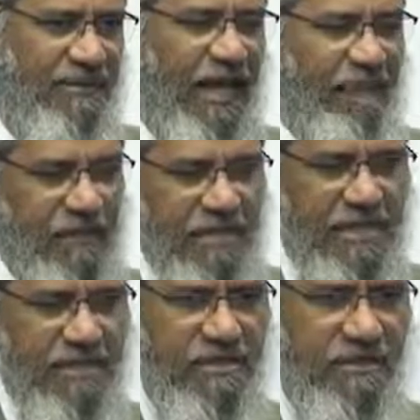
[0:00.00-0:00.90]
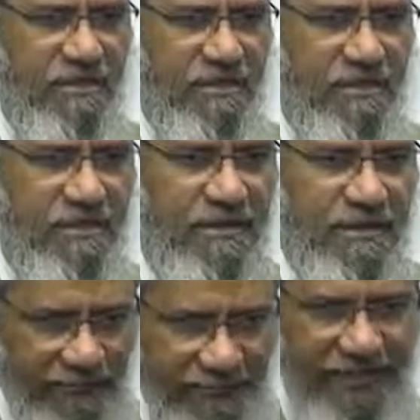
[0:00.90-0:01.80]
And for this,
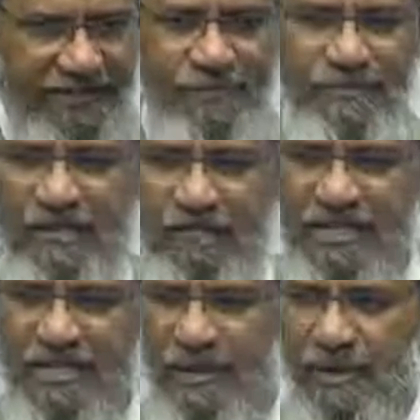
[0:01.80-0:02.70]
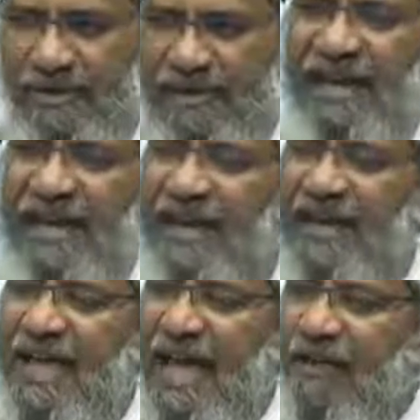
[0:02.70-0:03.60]
the first term that we worship none but Allah,
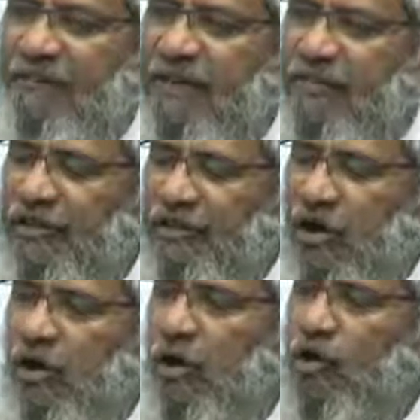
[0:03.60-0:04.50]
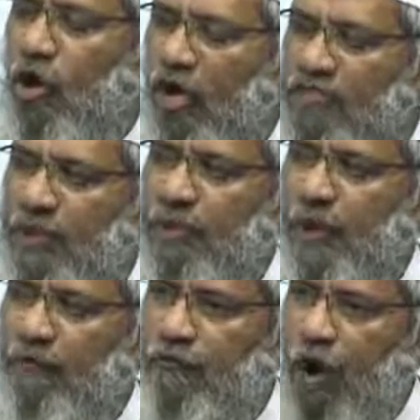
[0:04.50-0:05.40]
I've given a talk on concept
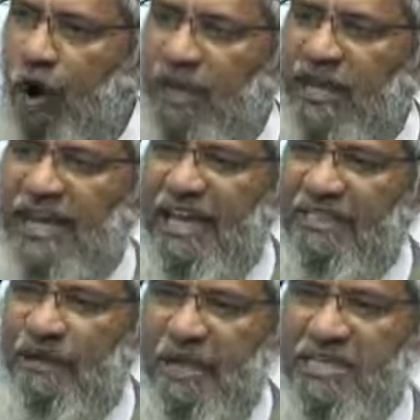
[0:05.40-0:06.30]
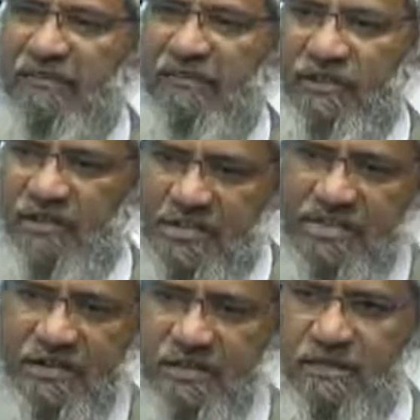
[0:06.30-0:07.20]
of God in the major world
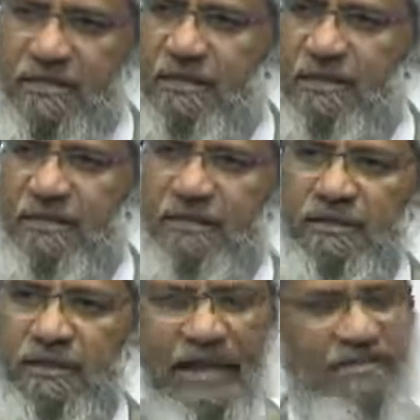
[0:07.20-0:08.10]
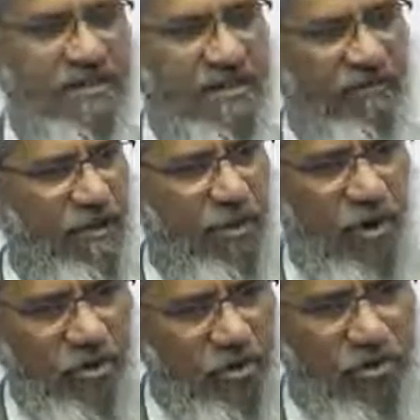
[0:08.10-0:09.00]
religions. The lecture is
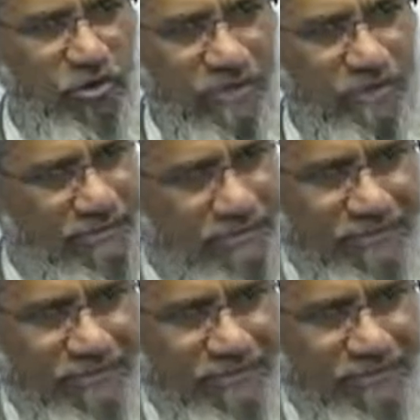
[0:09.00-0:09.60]
available on YouTube.